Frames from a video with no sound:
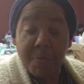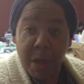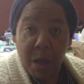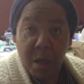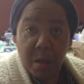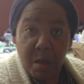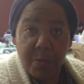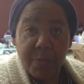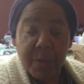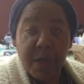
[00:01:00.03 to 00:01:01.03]
ball,
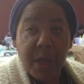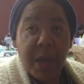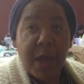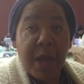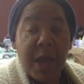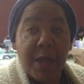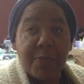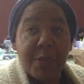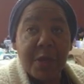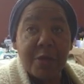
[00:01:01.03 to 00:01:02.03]

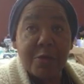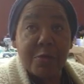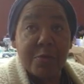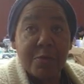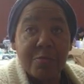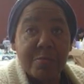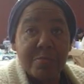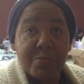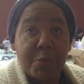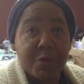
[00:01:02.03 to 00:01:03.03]
and then you
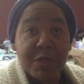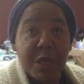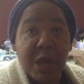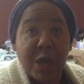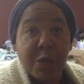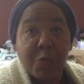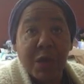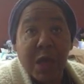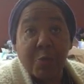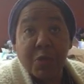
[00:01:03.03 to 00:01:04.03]
proceed like you would
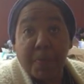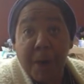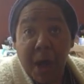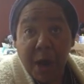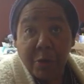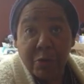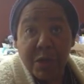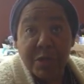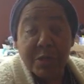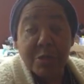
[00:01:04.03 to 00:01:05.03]
like with a pie
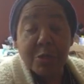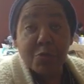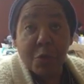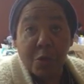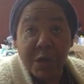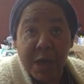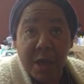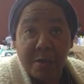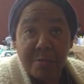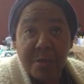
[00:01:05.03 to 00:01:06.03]
crust to roll it
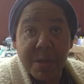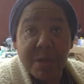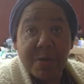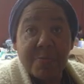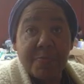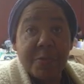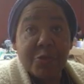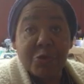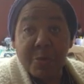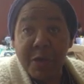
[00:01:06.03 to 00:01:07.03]
out,
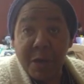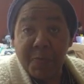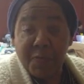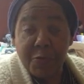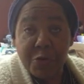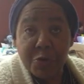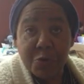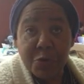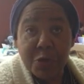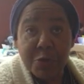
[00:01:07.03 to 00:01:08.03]
trim it up if you
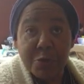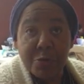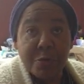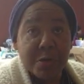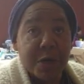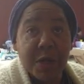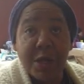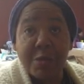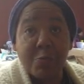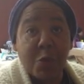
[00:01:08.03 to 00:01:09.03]
choose to, cook it
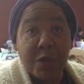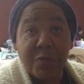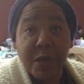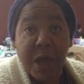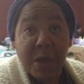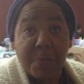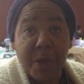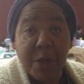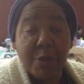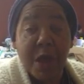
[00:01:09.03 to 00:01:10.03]
in whatever kind of
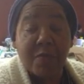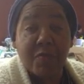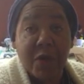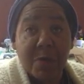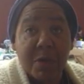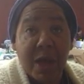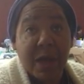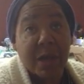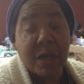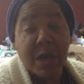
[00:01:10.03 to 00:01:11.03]
pan you have available,
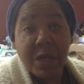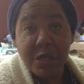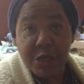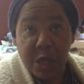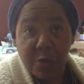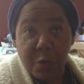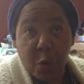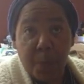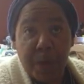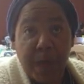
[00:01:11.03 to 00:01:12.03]
like a jelly
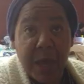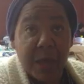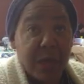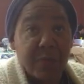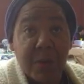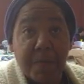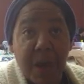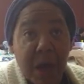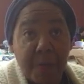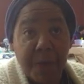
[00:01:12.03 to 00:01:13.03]
roll pan, even a
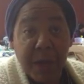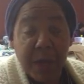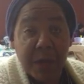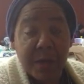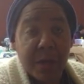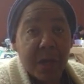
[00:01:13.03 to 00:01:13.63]
pie pan,